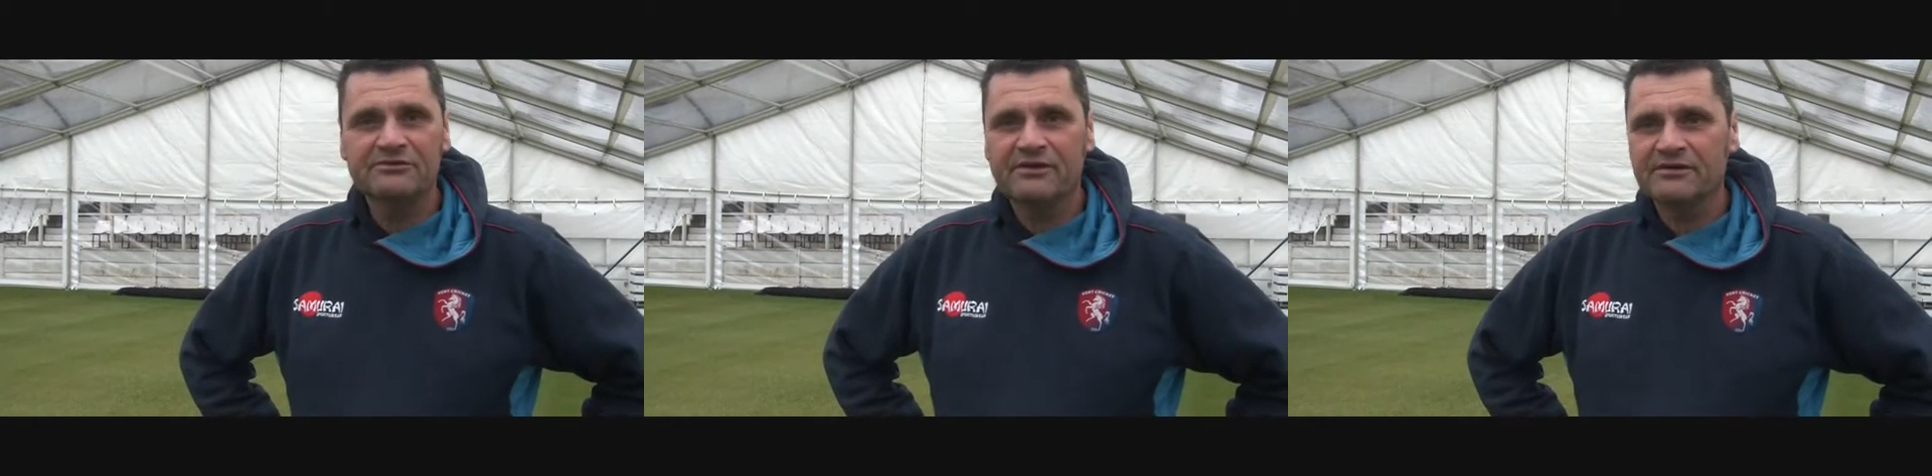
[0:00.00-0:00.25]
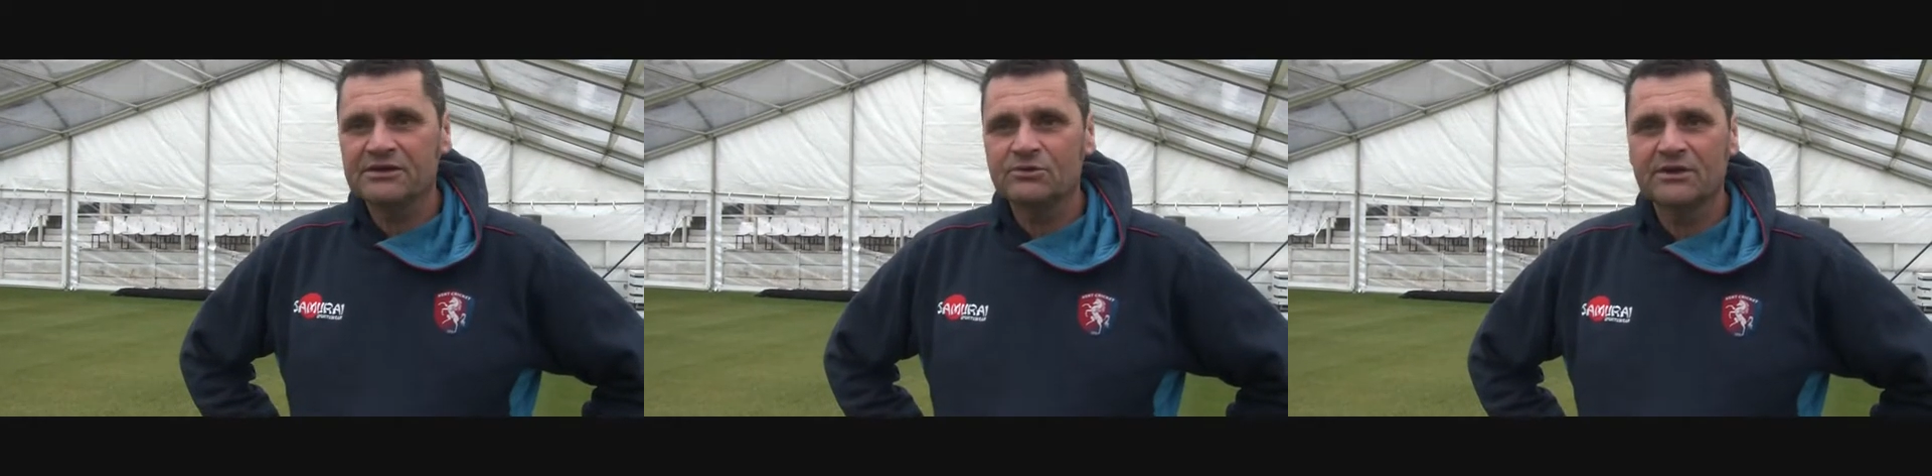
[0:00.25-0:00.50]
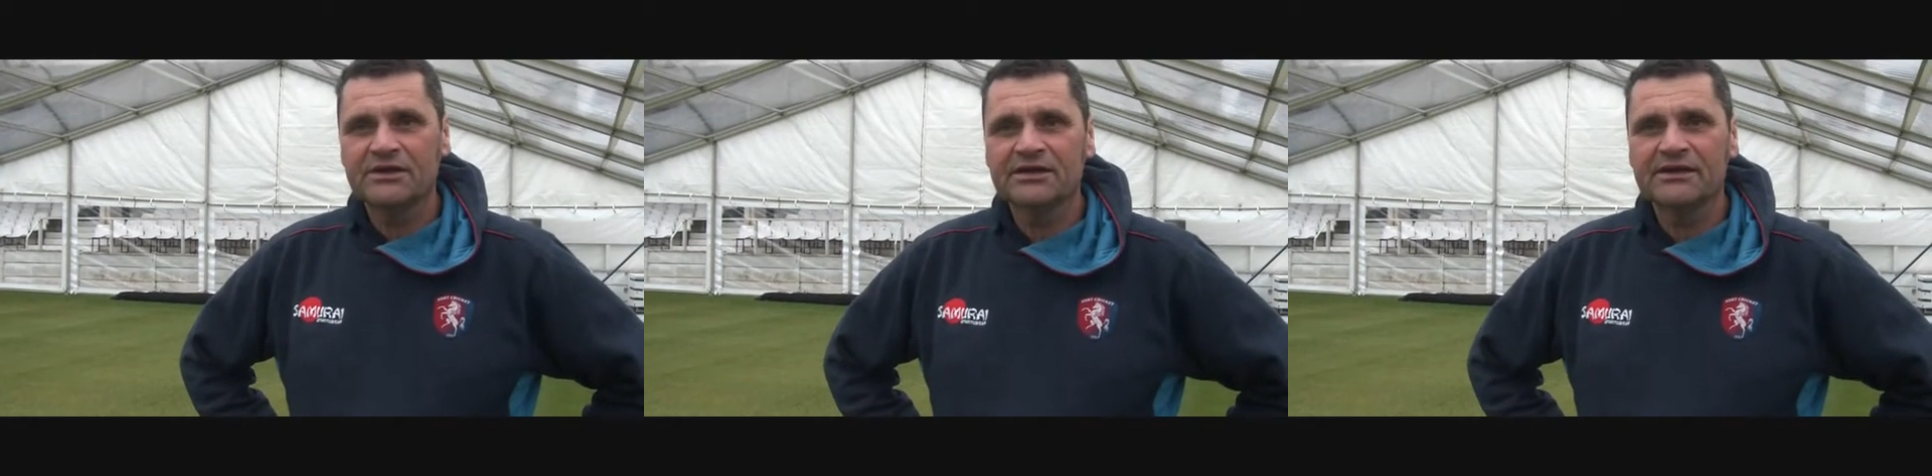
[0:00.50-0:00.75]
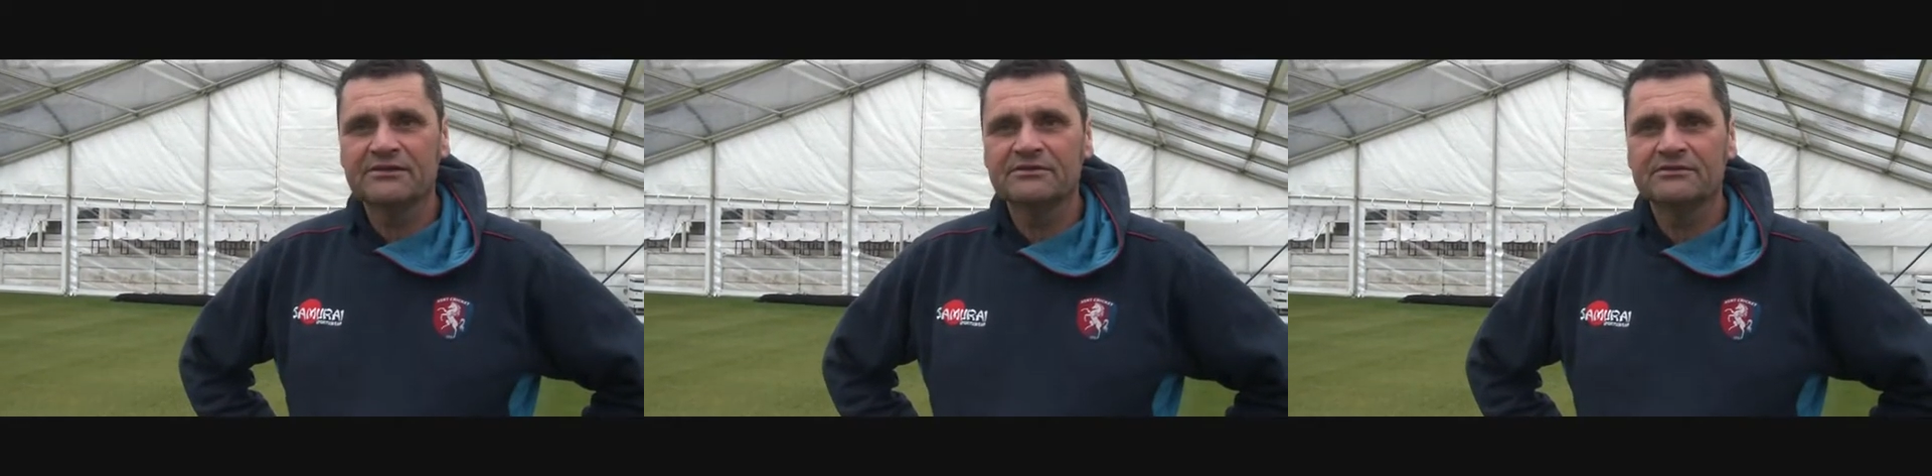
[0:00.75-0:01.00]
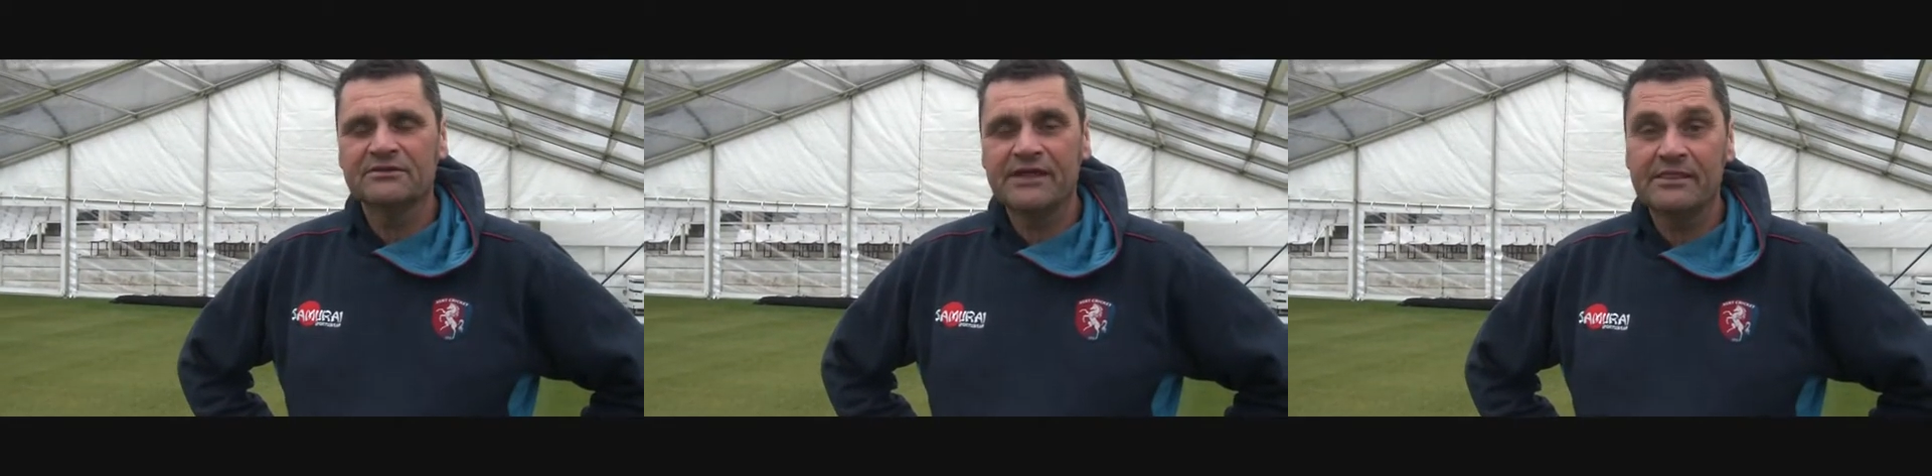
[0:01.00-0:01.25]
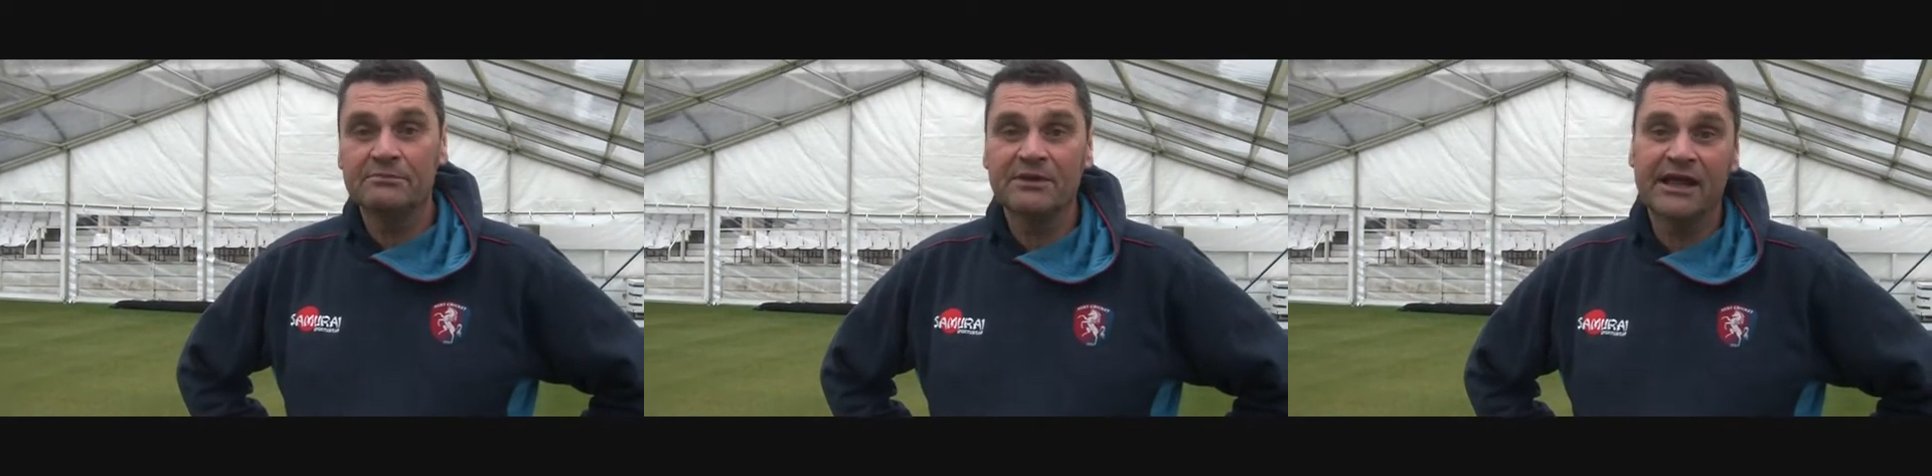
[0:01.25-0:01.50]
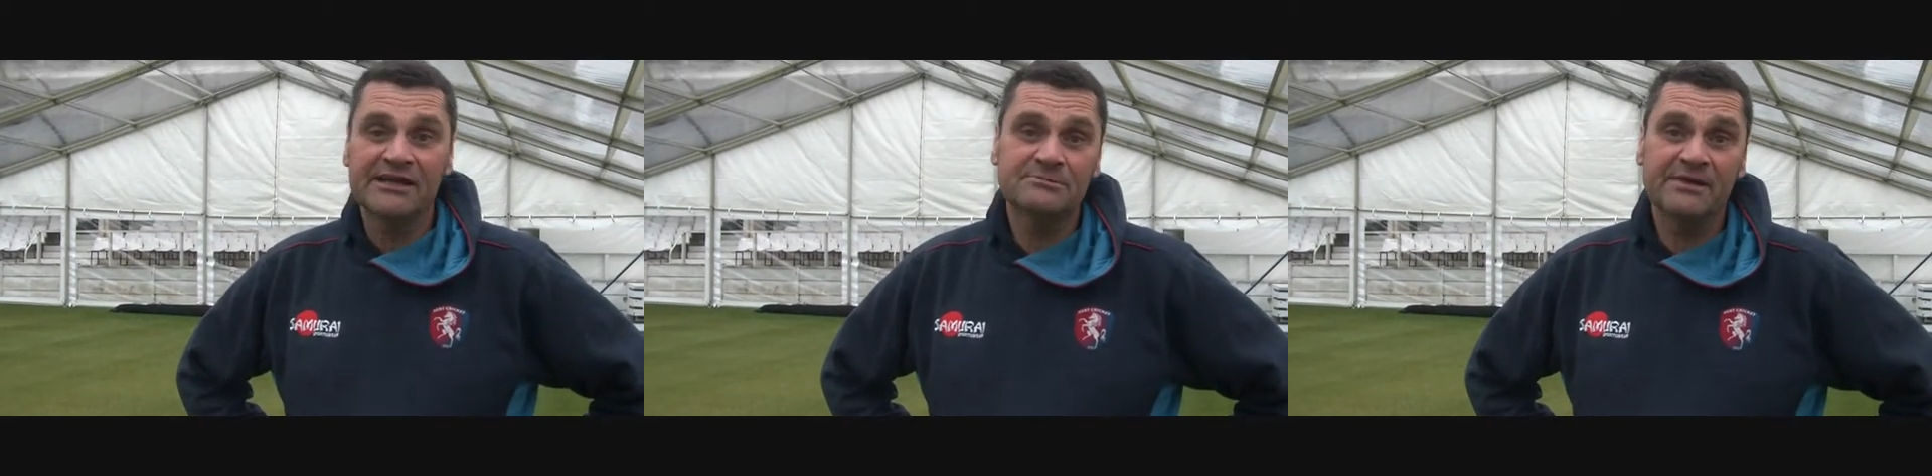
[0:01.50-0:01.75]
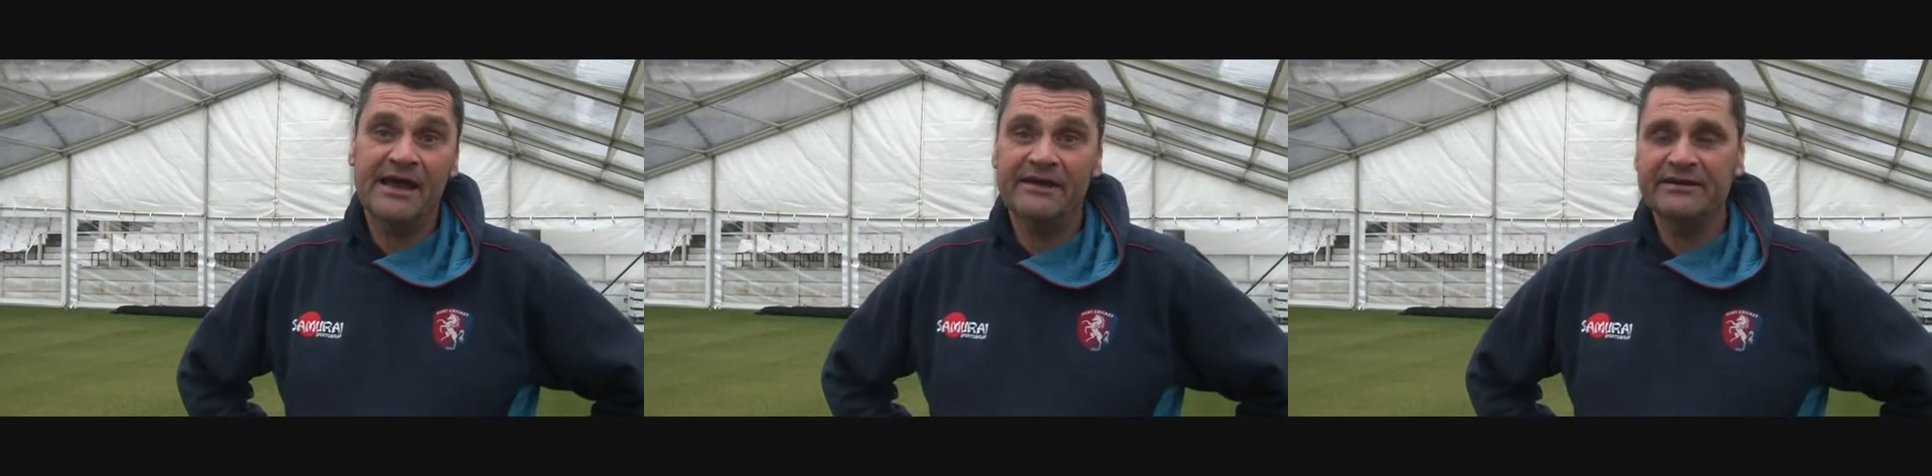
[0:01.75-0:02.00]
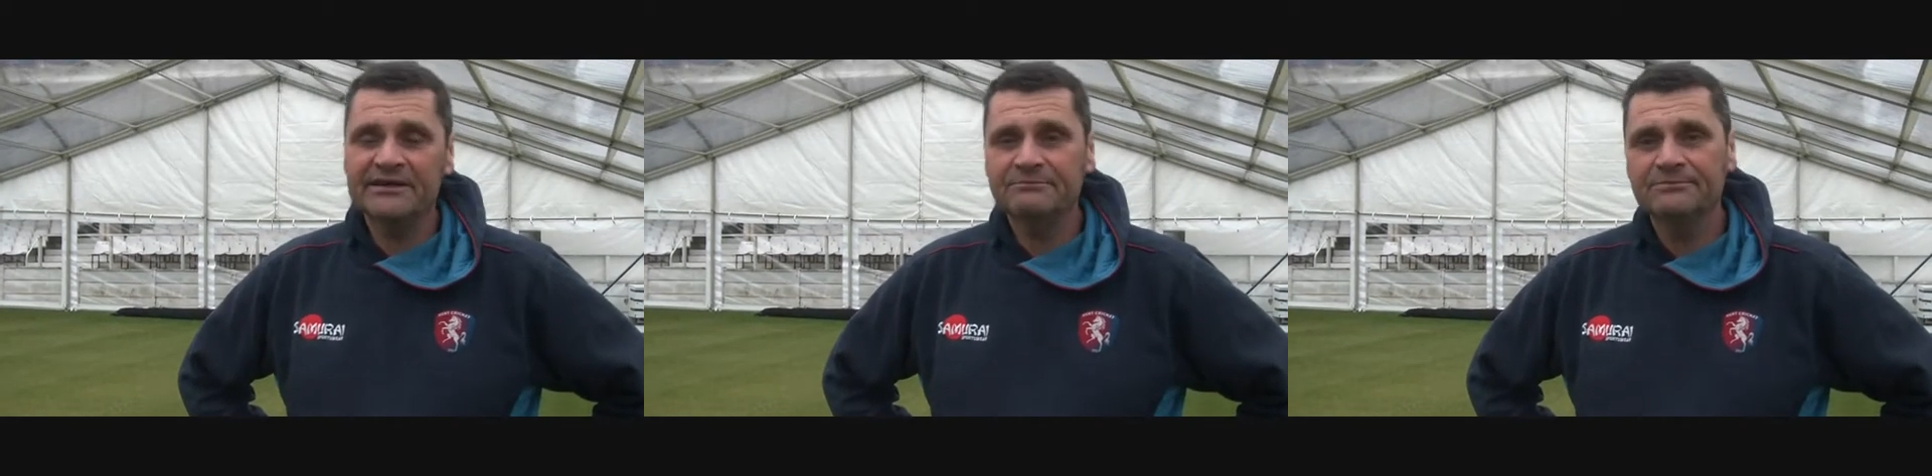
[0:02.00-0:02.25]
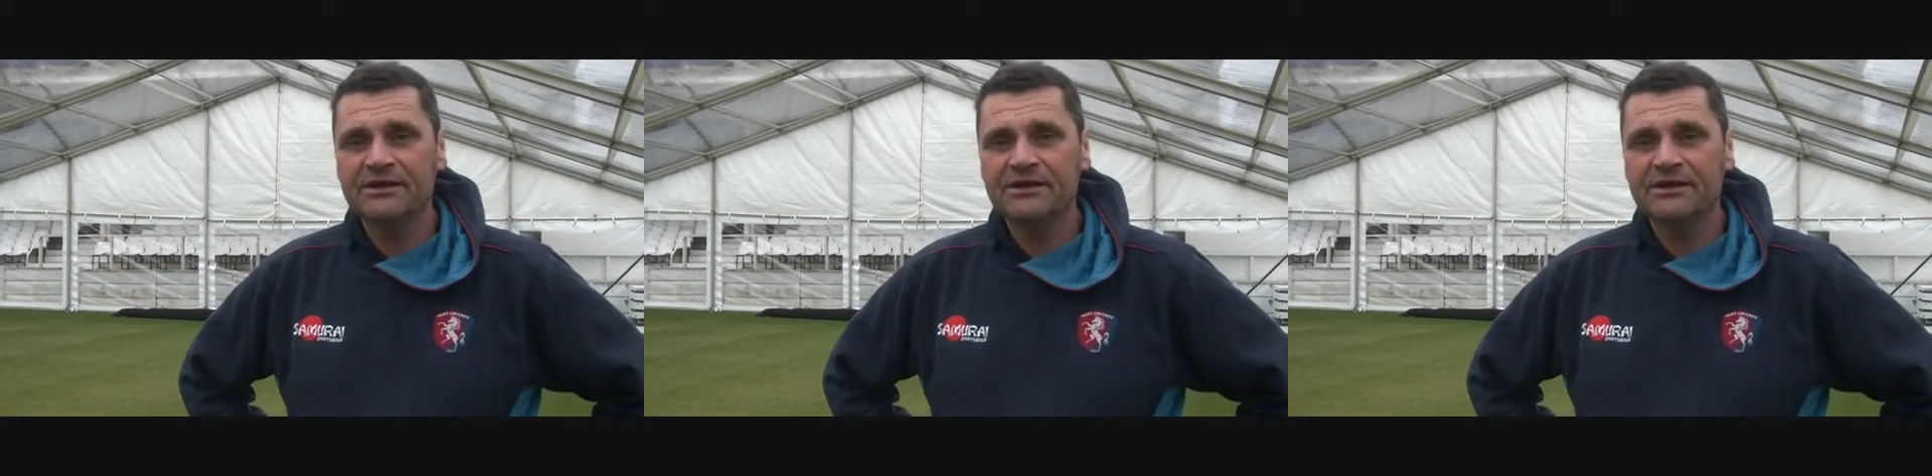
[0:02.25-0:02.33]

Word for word: very quickly, and then the players will be out here,